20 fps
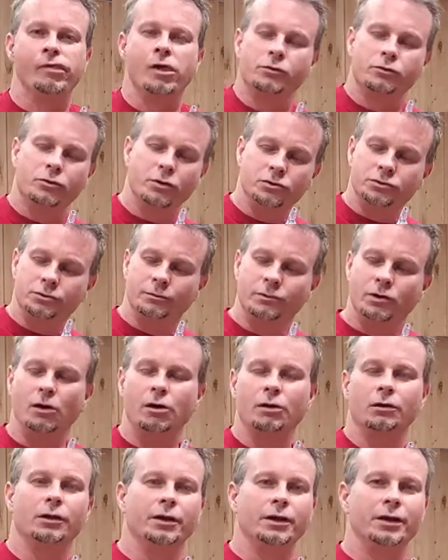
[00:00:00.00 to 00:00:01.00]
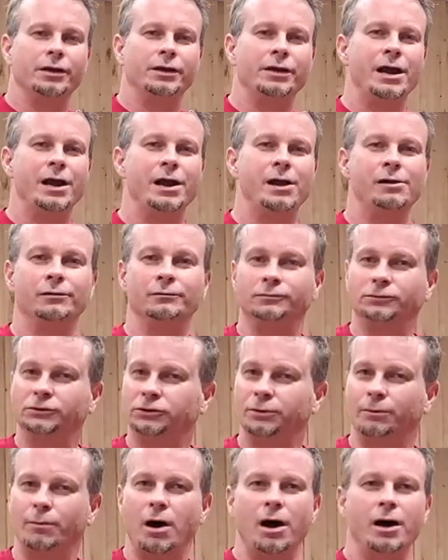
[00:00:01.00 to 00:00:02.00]
Throw some garlic in there,
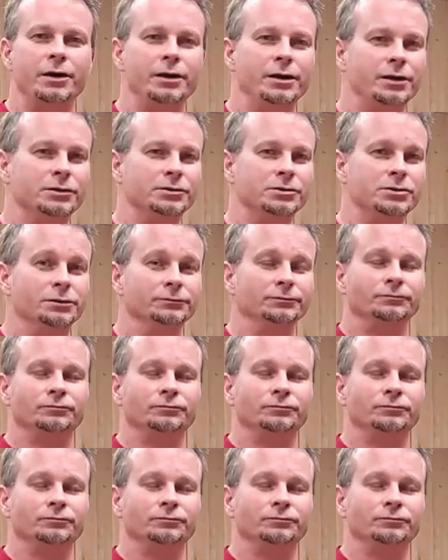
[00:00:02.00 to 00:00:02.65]
some onions.